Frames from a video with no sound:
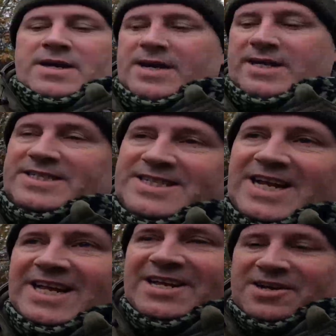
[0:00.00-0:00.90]
It's still
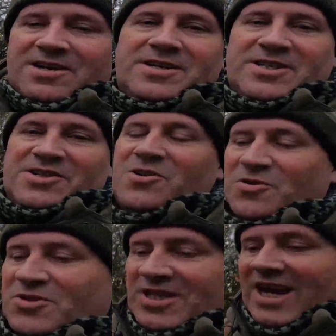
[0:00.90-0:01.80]
here, that's a good
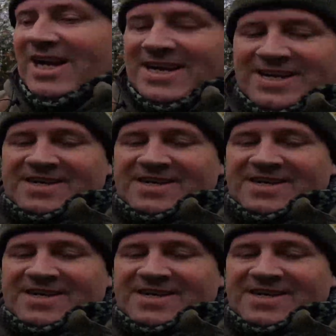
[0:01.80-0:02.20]
sign.